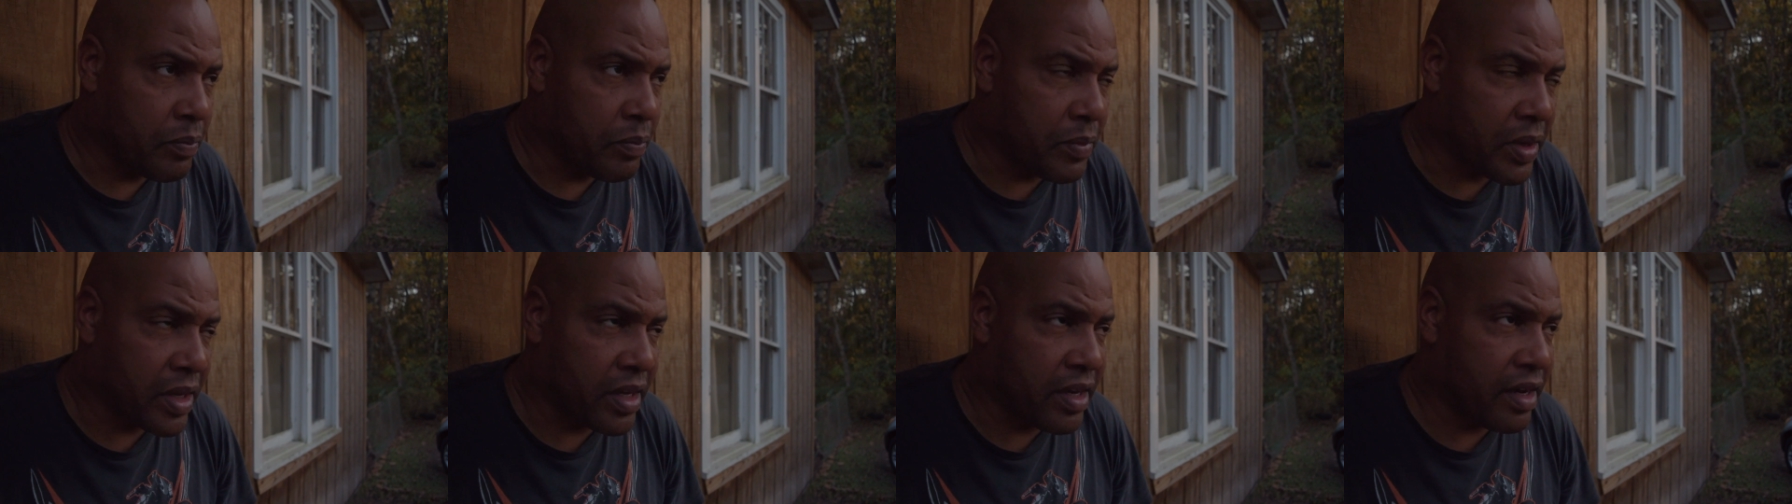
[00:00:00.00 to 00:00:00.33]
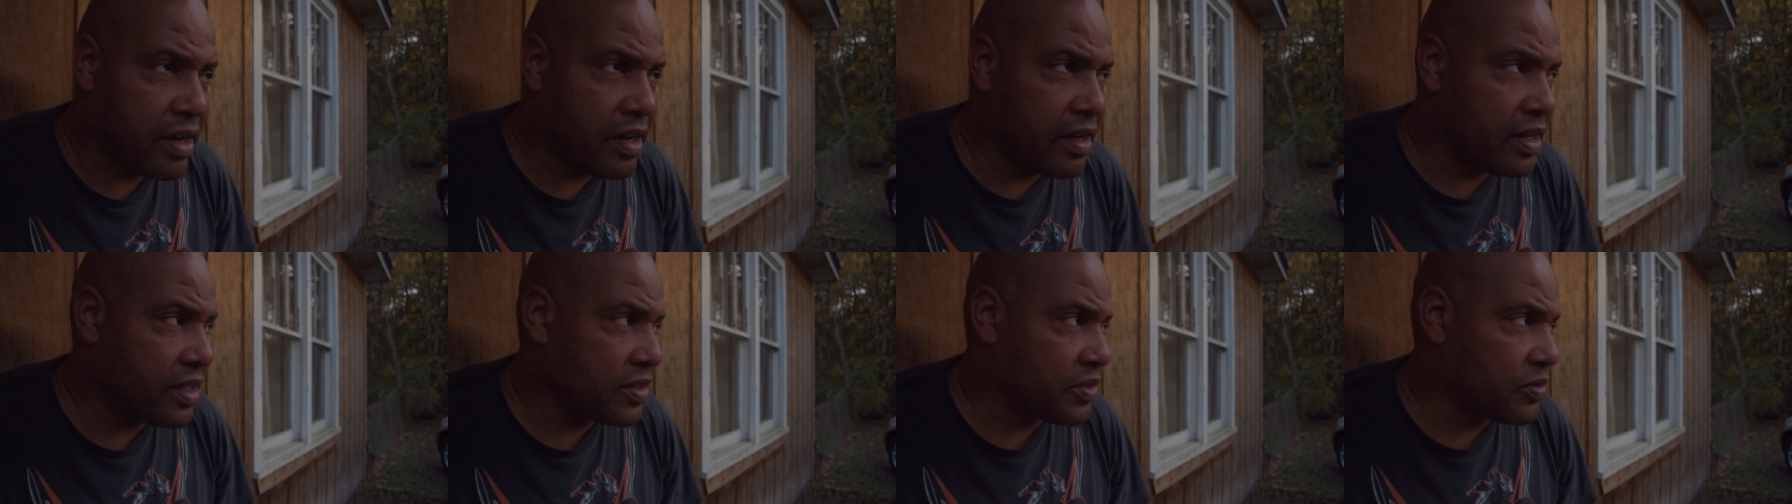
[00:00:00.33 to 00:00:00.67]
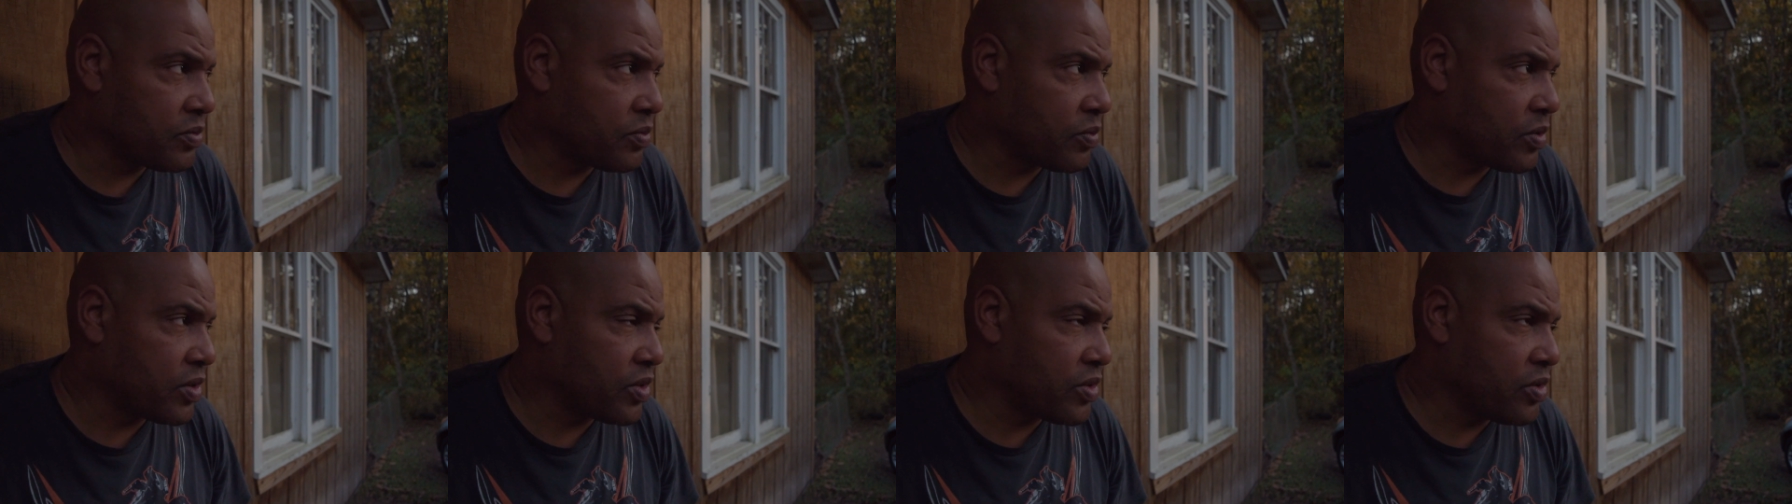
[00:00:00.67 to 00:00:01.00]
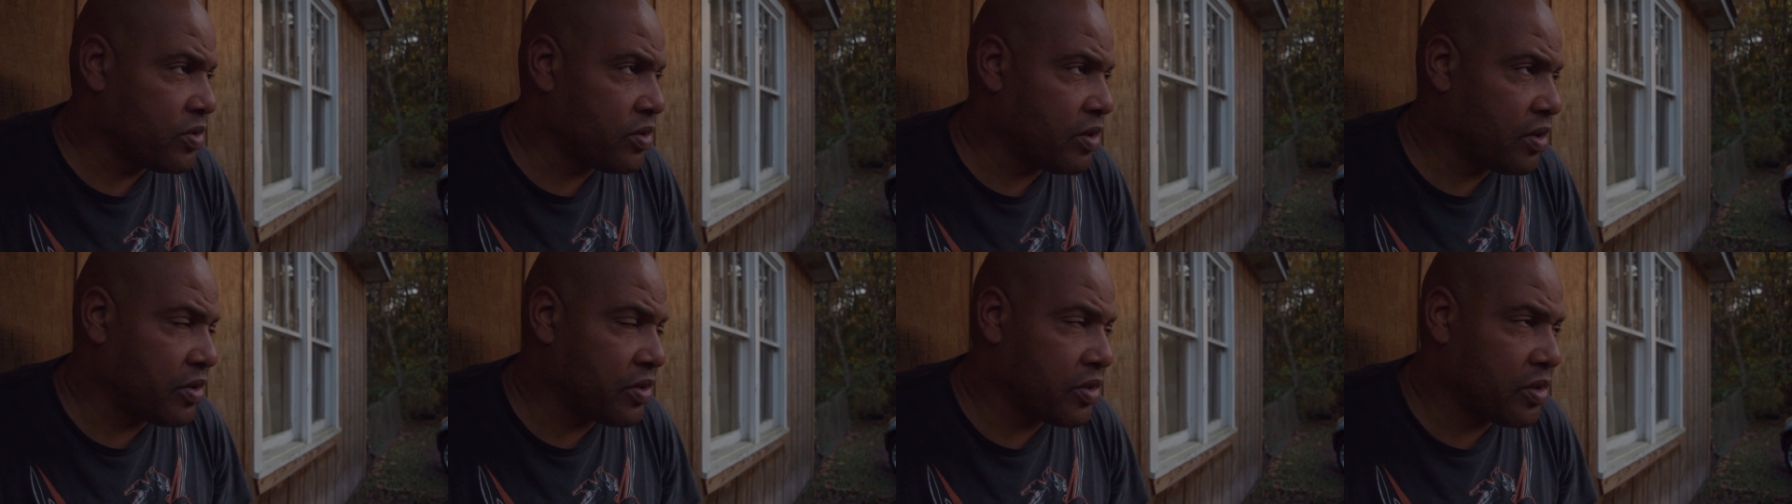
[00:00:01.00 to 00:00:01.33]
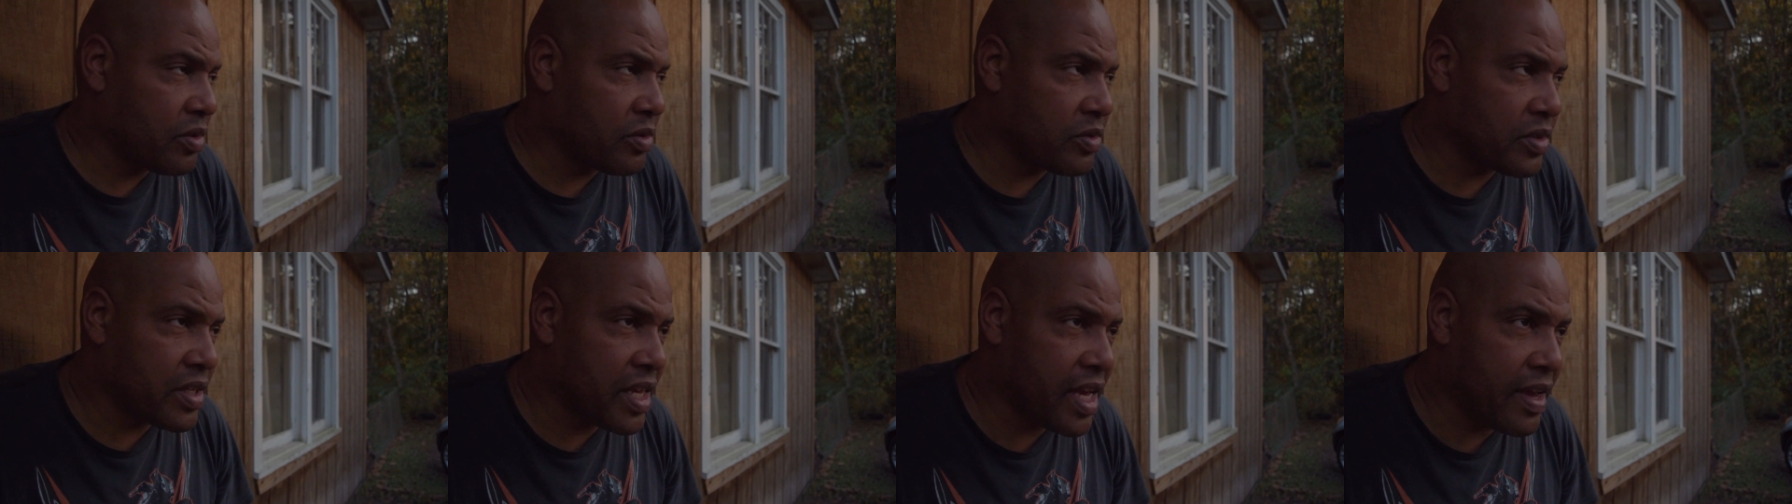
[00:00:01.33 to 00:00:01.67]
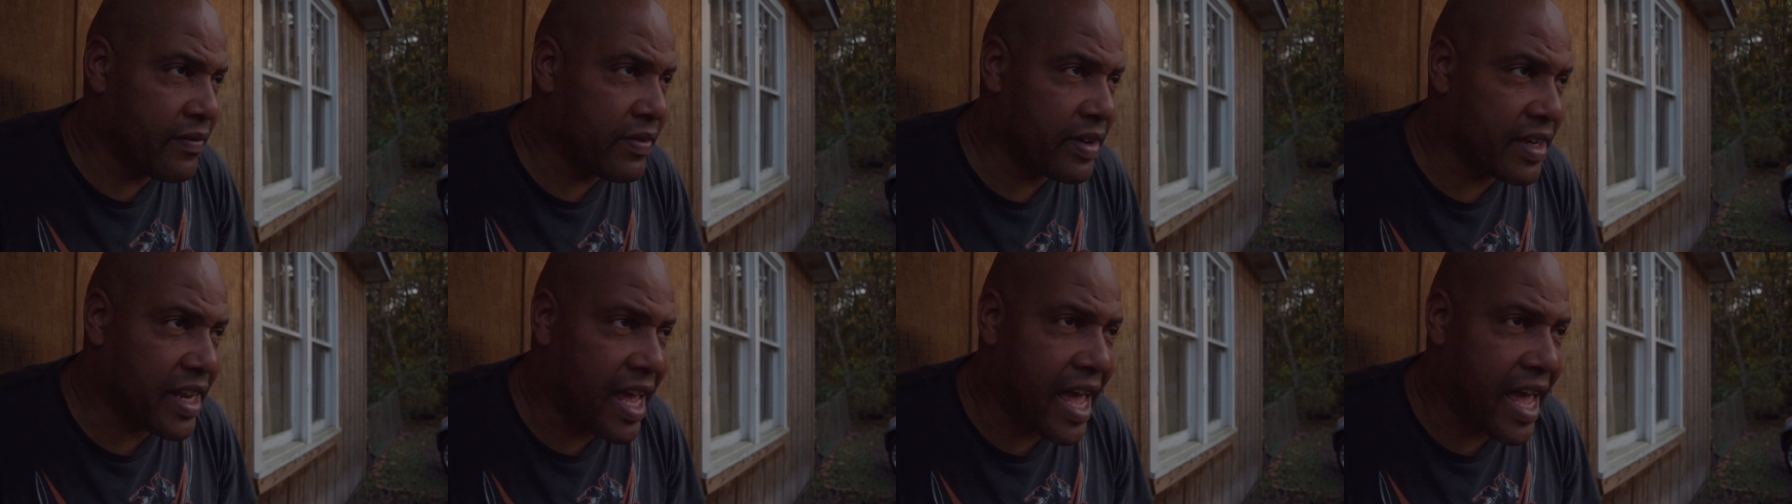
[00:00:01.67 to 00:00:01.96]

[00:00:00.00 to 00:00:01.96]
because when you're on those heavy